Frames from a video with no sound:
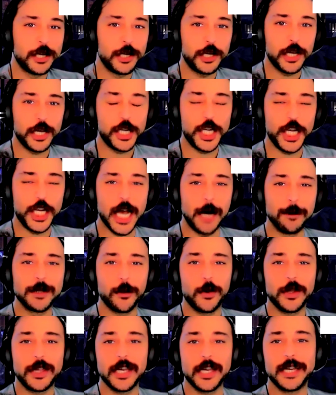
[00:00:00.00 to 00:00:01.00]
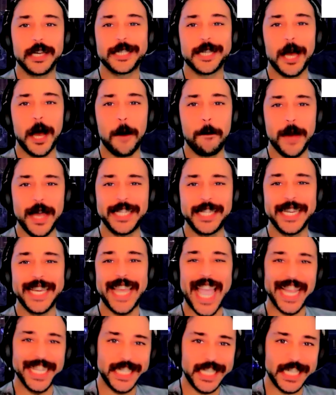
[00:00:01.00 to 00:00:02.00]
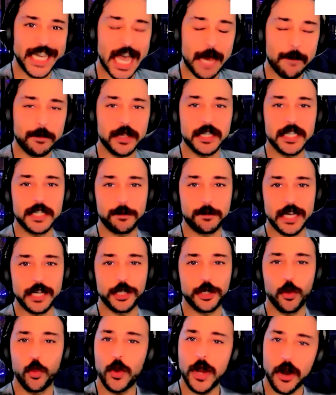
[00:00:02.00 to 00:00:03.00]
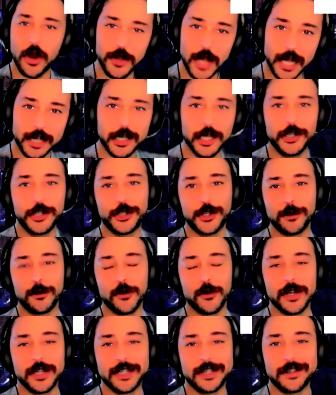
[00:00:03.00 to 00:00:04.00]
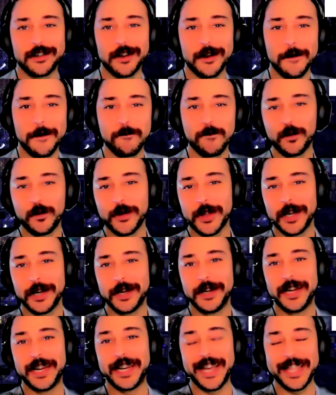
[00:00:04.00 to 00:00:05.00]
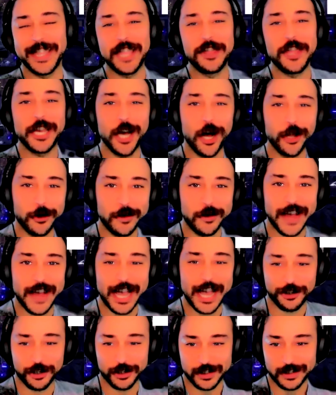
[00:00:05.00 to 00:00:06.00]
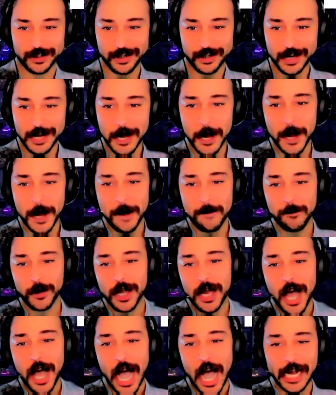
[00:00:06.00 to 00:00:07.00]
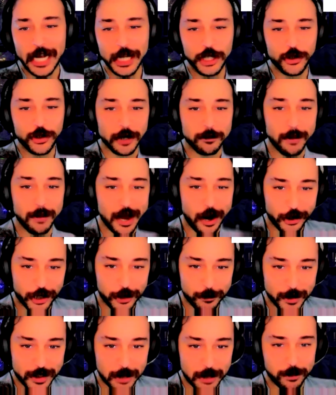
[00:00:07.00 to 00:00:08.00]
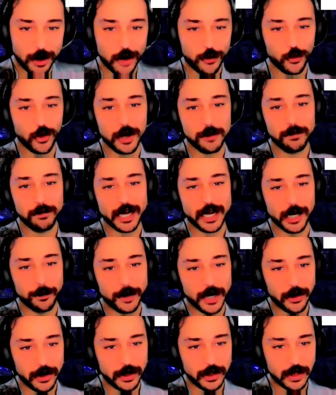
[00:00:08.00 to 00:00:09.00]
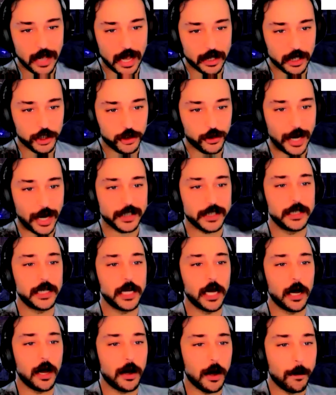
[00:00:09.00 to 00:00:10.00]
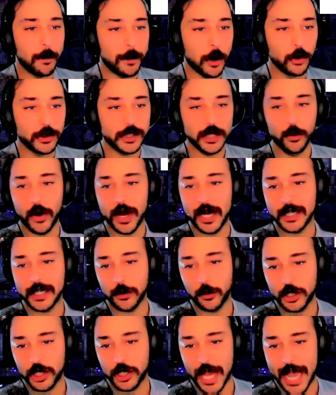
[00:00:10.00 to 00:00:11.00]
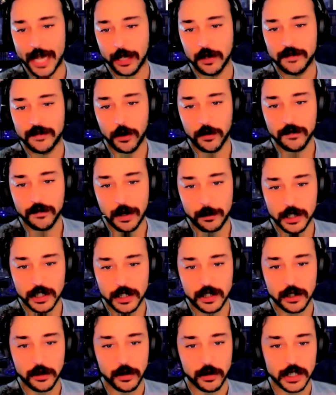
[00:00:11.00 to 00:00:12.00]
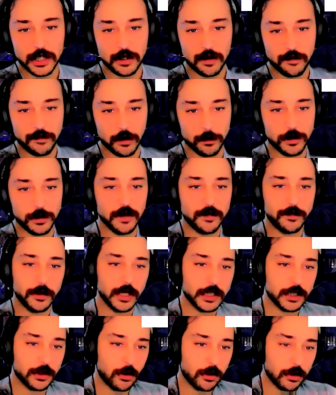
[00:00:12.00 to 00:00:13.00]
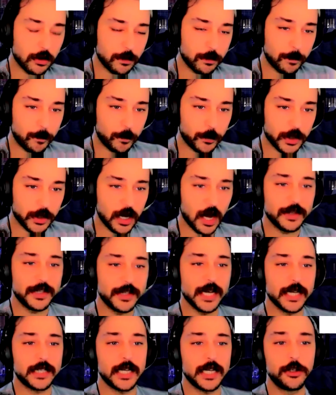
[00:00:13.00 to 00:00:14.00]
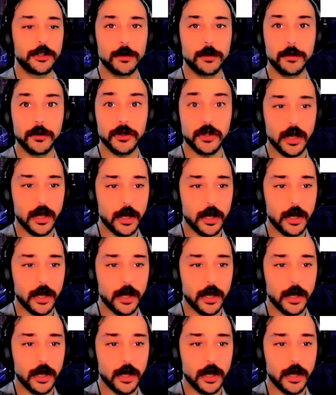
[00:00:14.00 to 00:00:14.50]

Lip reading: she comes up with this amazing anti-capitalist speech. We are not consumerists. And then they call her a fascist. I construct my argument in part one by comparing and contrasting the opposing ways in which Anglophone feminist theorists from different historical contexts interpret